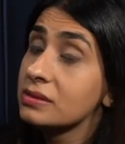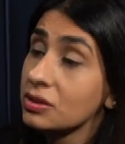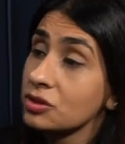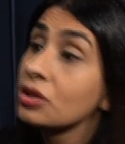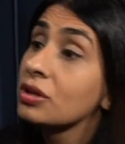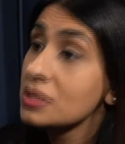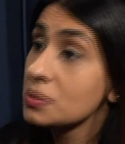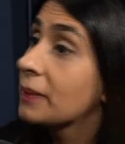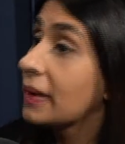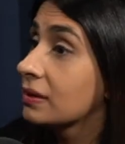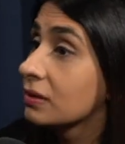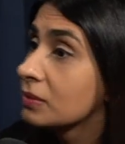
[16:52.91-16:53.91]
such a crisp
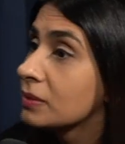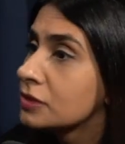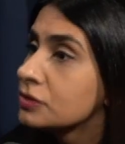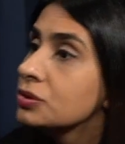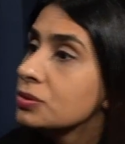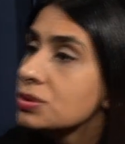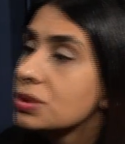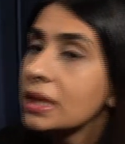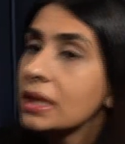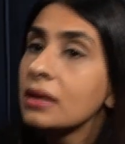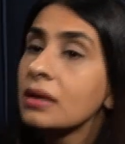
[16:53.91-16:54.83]
manner, because usually